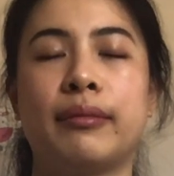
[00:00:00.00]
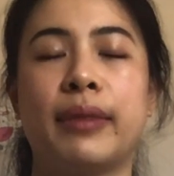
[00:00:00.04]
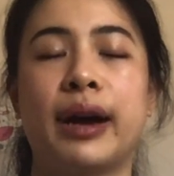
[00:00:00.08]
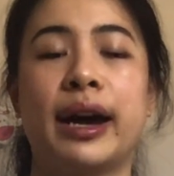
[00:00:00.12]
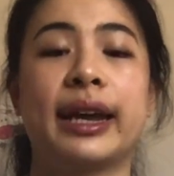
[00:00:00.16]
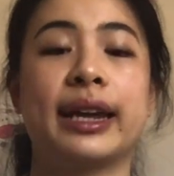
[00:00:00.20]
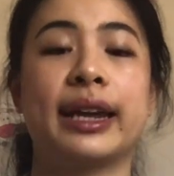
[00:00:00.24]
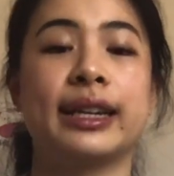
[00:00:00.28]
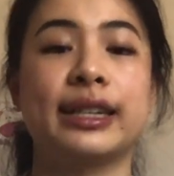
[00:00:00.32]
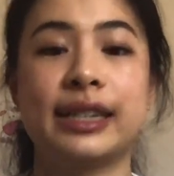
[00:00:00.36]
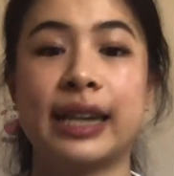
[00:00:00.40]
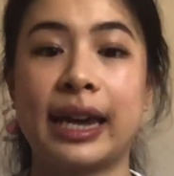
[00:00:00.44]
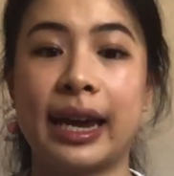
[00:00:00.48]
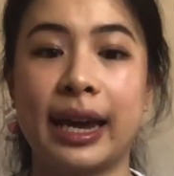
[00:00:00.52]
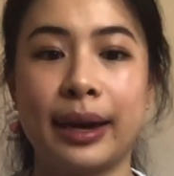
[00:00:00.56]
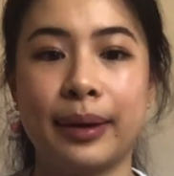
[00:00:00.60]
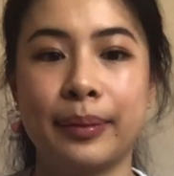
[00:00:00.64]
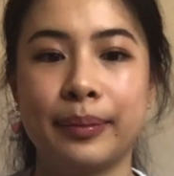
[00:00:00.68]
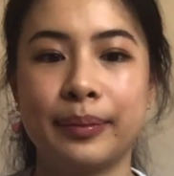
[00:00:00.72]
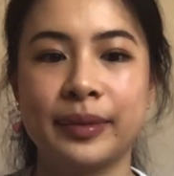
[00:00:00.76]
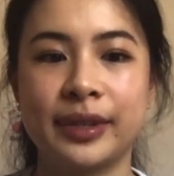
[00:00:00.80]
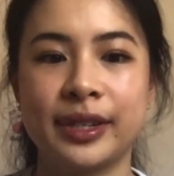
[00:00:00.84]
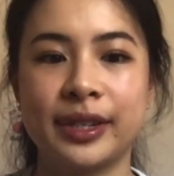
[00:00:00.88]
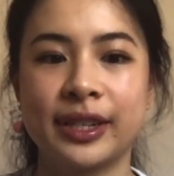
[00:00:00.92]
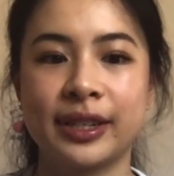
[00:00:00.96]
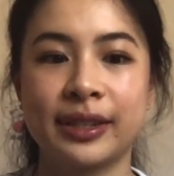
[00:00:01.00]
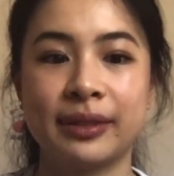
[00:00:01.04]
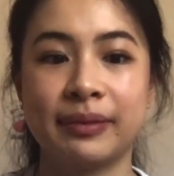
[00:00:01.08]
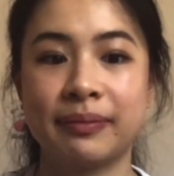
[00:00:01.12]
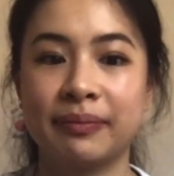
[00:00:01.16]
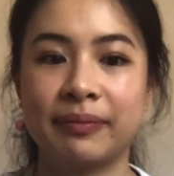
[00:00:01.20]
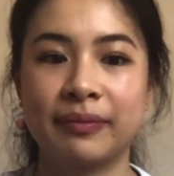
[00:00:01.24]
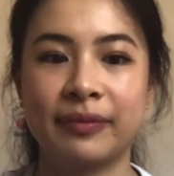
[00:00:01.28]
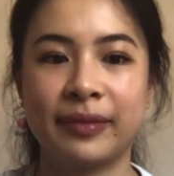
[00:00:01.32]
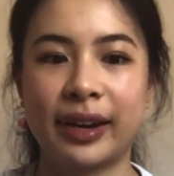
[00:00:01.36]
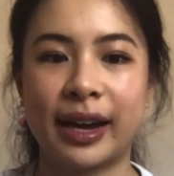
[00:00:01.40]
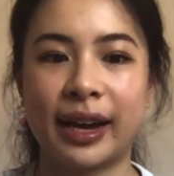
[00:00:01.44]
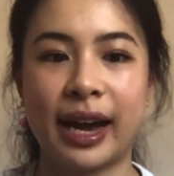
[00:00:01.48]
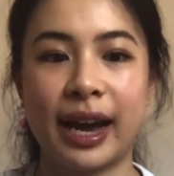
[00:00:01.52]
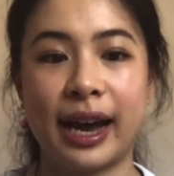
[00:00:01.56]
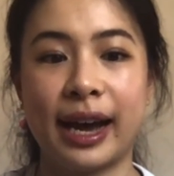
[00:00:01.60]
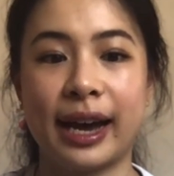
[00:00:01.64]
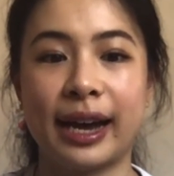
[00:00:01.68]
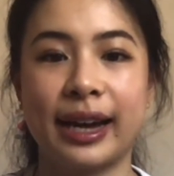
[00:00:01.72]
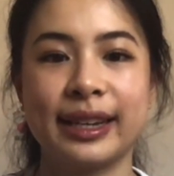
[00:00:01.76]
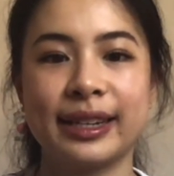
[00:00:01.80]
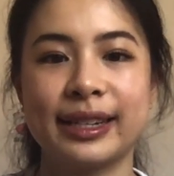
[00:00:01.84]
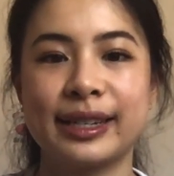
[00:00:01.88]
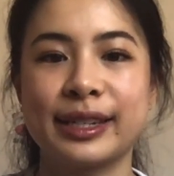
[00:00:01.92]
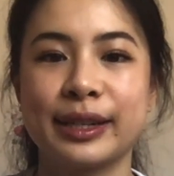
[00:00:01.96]
my attempt
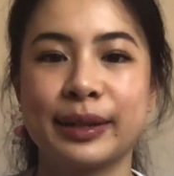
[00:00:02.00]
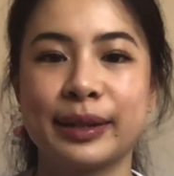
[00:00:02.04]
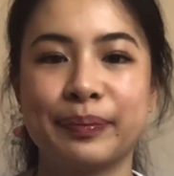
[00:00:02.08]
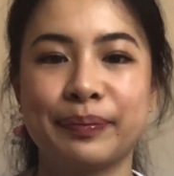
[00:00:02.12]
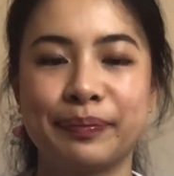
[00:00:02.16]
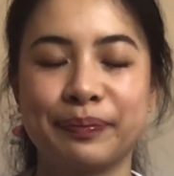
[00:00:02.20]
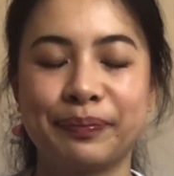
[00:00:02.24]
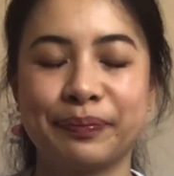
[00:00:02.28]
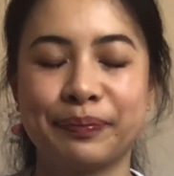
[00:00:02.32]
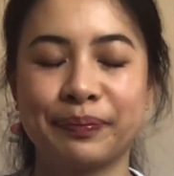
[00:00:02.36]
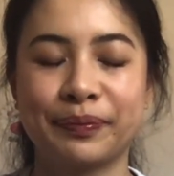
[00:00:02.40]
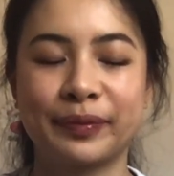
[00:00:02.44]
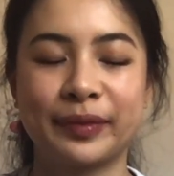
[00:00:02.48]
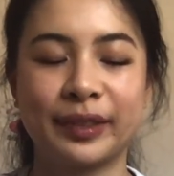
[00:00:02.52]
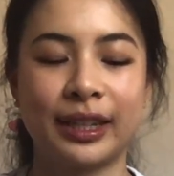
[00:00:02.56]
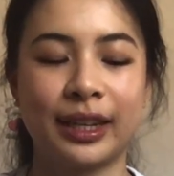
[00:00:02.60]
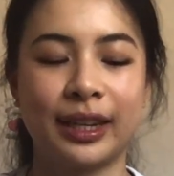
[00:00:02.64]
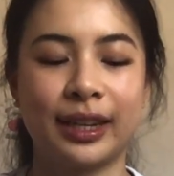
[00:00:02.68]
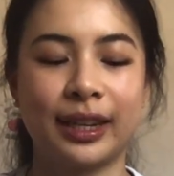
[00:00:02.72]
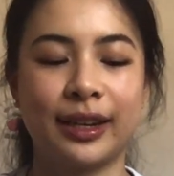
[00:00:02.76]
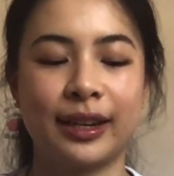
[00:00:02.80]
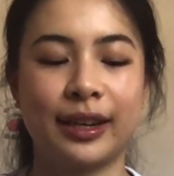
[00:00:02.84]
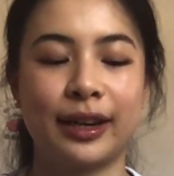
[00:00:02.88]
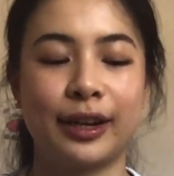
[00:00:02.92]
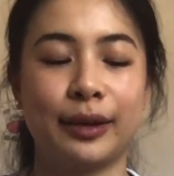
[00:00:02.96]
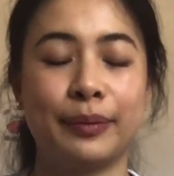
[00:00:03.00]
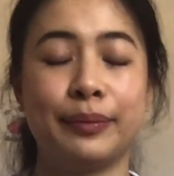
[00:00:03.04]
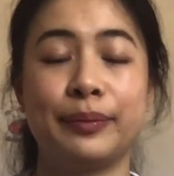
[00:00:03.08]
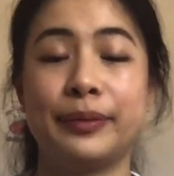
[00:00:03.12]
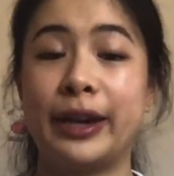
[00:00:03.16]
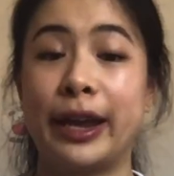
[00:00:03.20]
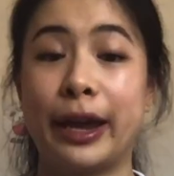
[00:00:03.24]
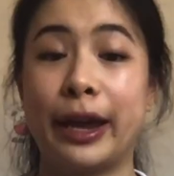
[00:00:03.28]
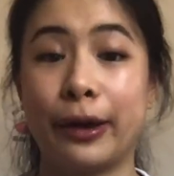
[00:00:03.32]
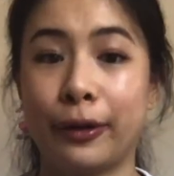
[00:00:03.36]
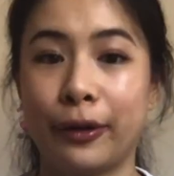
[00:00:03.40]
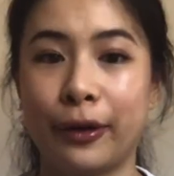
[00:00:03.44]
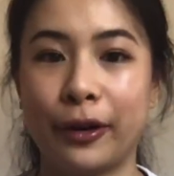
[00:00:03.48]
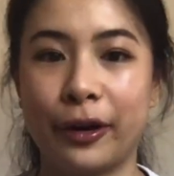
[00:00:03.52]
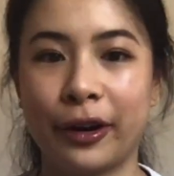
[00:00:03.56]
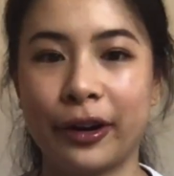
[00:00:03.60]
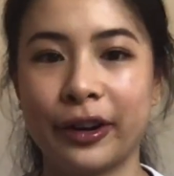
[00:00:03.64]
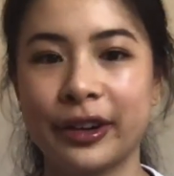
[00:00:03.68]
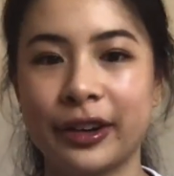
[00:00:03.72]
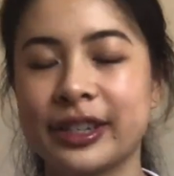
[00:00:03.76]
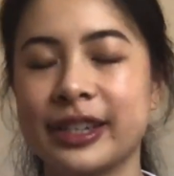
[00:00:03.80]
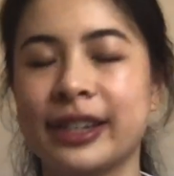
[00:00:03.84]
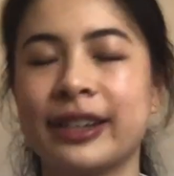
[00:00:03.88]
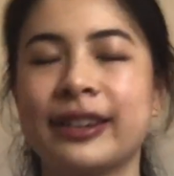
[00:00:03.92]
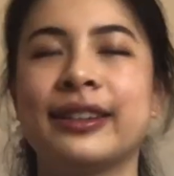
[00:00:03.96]
at nail
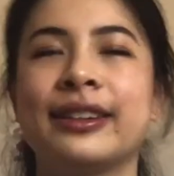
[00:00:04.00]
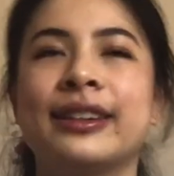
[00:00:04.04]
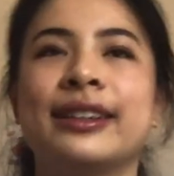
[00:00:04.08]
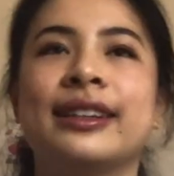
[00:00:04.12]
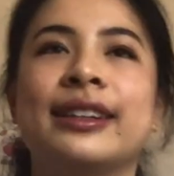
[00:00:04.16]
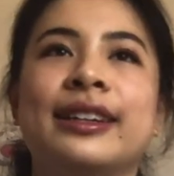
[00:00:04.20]
art.